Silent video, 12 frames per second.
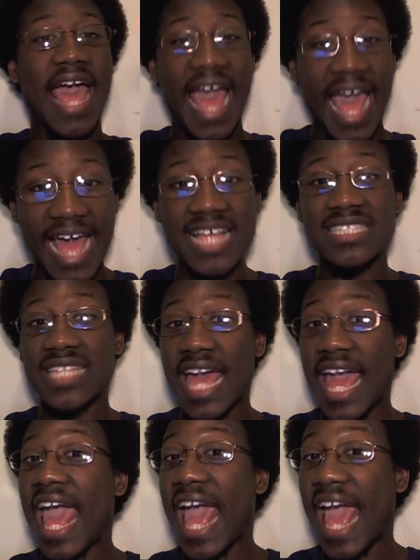as
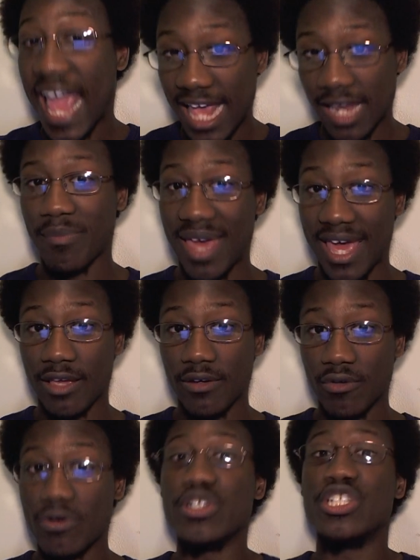anime
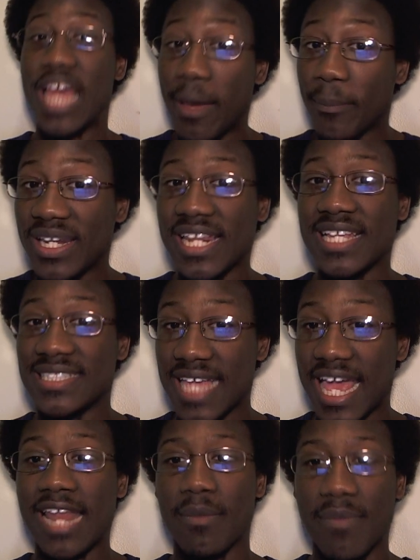or Japanese
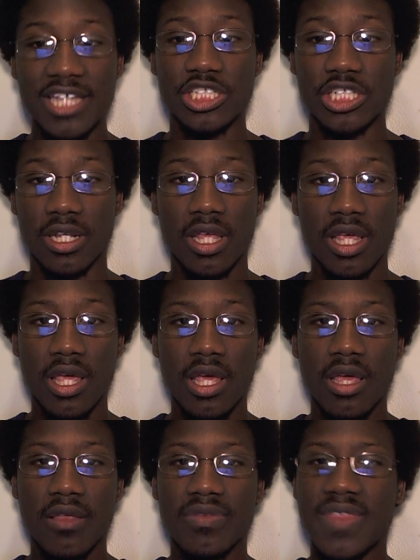animation.
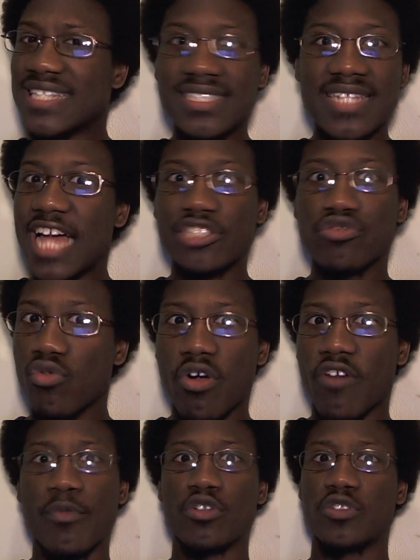That's not true
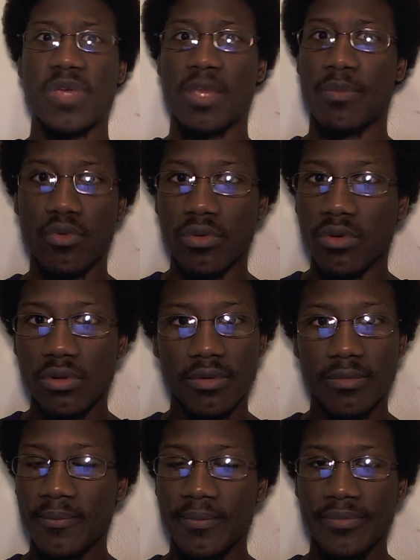of most people.
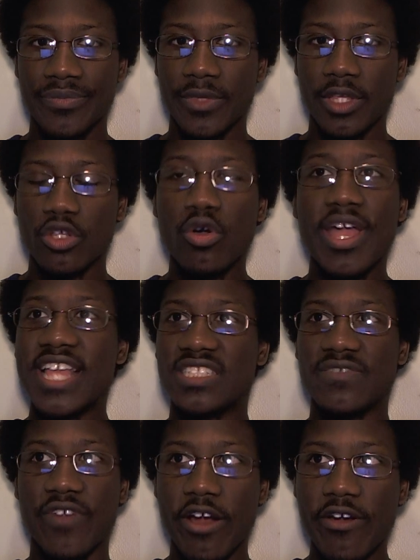You, it's
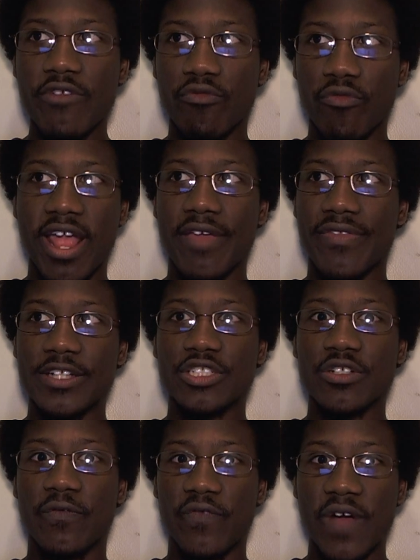very rare that
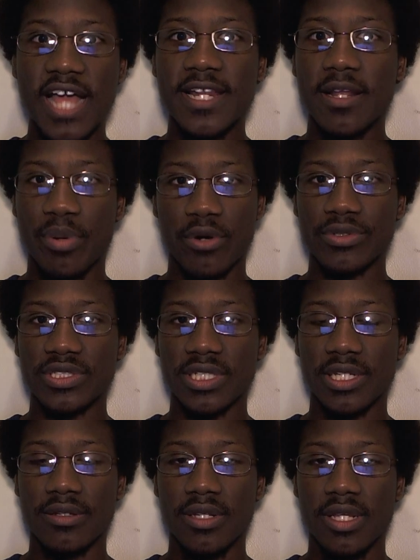you'll find a
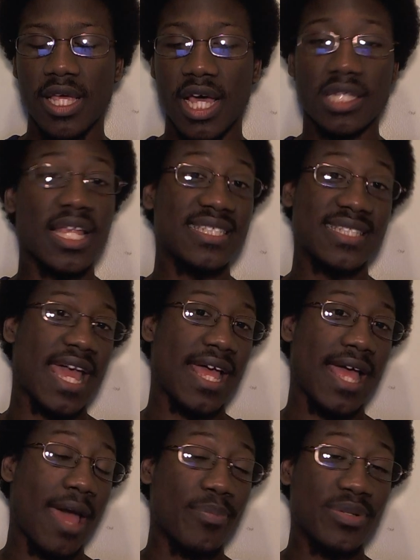person, unless they
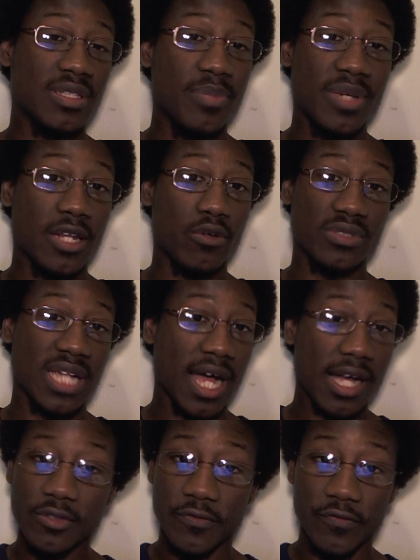happen to be an
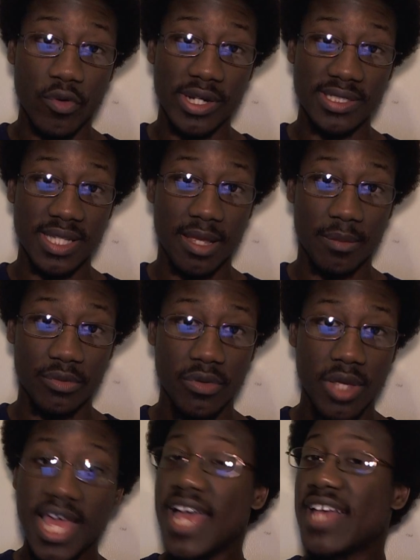otaku, for example.
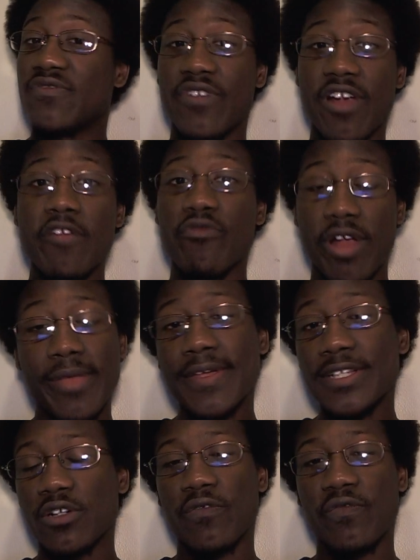It's very rare
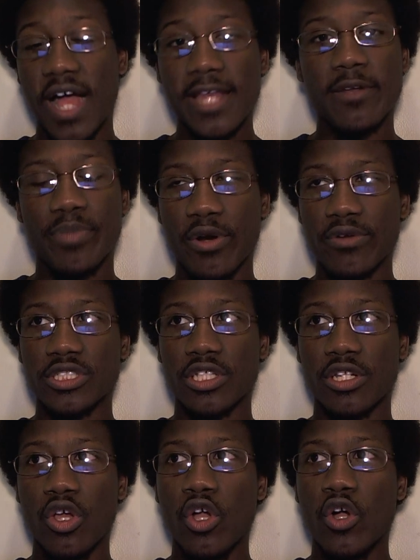that you'll find a
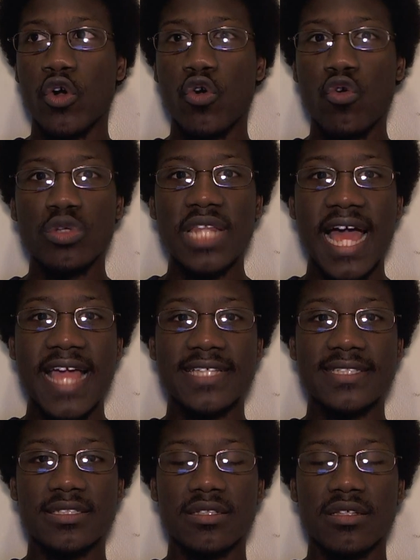person who
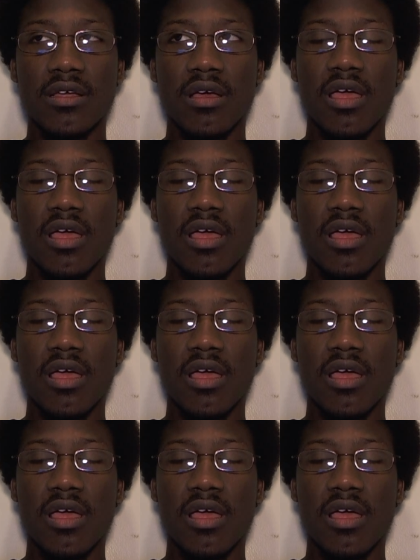likes